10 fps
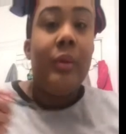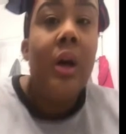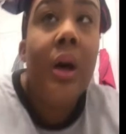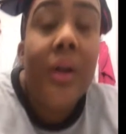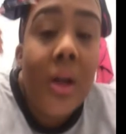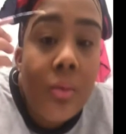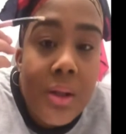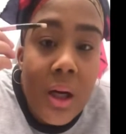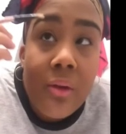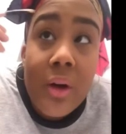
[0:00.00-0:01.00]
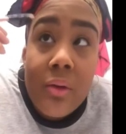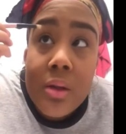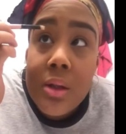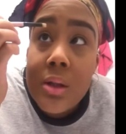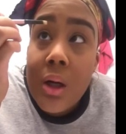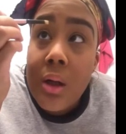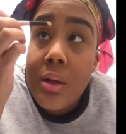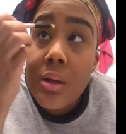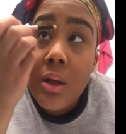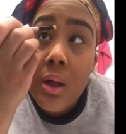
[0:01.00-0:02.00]
I think it was like $5 or
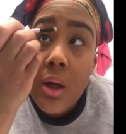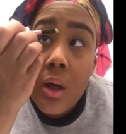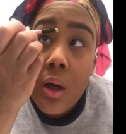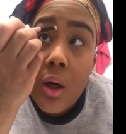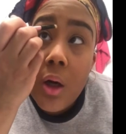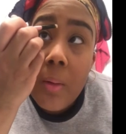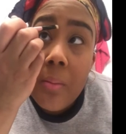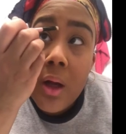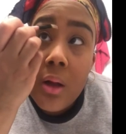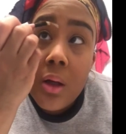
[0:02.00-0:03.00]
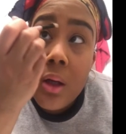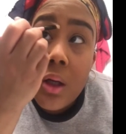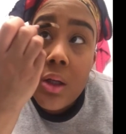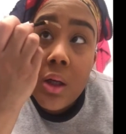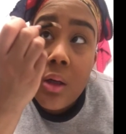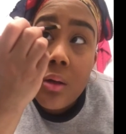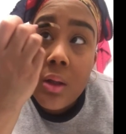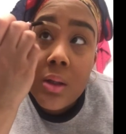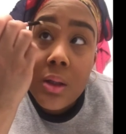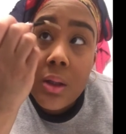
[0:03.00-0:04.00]
$6. I'm not looking at y'all
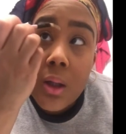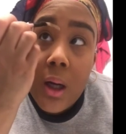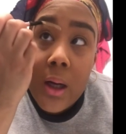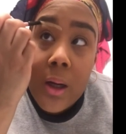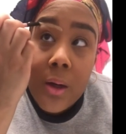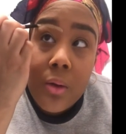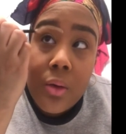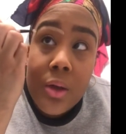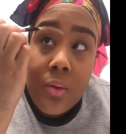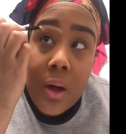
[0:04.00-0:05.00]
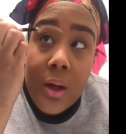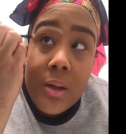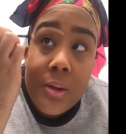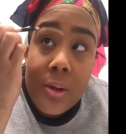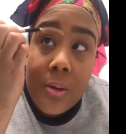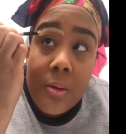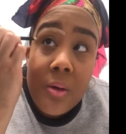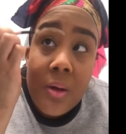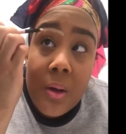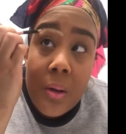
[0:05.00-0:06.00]
because I gotta do this right,
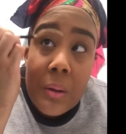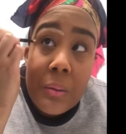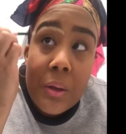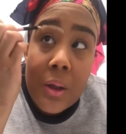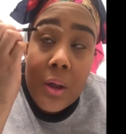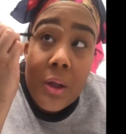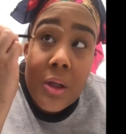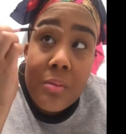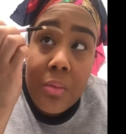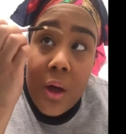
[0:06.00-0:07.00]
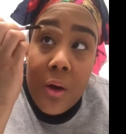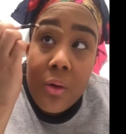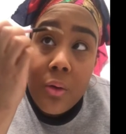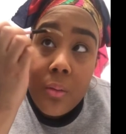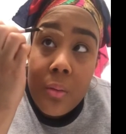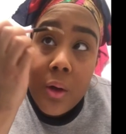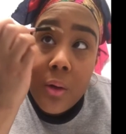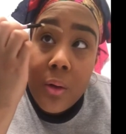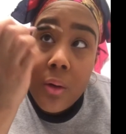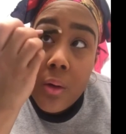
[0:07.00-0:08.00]
so looking in this bathroom
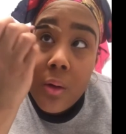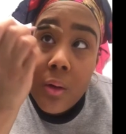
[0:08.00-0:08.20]
mirror.